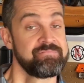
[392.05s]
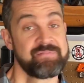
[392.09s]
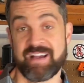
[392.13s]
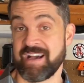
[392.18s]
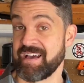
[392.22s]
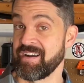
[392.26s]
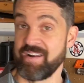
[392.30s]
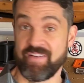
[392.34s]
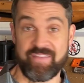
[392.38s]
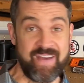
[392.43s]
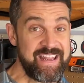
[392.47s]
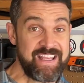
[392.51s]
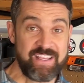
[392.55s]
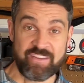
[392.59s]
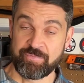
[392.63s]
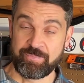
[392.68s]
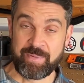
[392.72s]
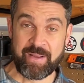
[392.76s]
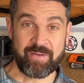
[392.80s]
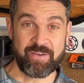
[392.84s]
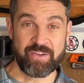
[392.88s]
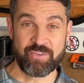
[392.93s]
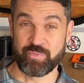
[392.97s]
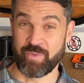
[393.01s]
I don't have any
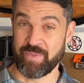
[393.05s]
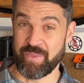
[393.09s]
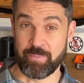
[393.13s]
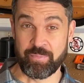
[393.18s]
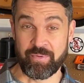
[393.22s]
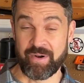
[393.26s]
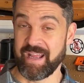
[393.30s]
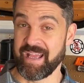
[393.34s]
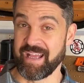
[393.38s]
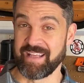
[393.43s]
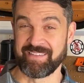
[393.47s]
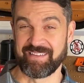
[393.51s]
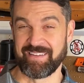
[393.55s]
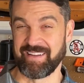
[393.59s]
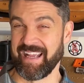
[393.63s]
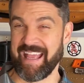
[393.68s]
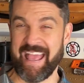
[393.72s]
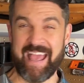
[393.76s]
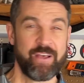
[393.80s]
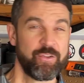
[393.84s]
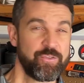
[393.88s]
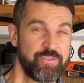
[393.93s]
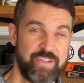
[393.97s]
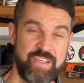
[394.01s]
experience with the brands. They're
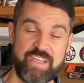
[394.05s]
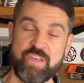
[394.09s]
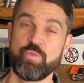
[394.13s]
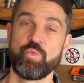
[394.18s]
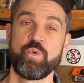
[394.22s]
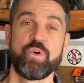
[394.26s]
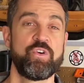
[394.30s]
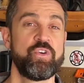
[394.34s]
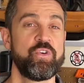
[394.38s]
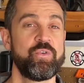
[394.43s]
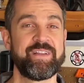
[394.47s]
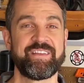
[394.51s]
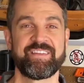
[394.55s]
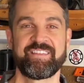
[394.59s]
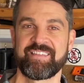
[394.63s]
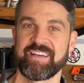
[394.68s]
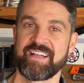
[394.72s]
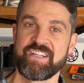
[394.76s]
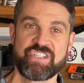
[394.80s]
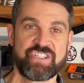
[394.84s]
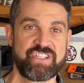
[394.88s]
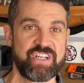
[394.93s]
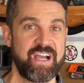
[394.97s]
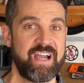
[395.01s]
like LT Woo and
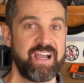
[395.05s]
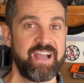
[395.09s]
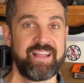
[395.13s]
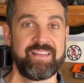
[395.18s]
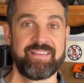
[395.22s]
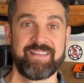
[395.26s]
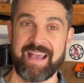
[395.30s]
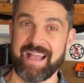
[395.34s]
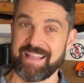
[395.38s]
Sunshine.